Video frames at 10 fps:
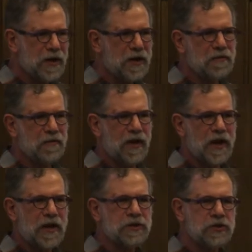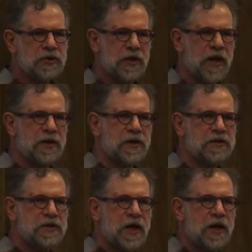And my answer to that
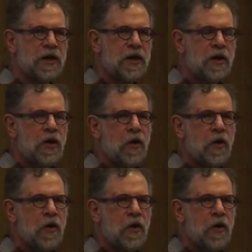is that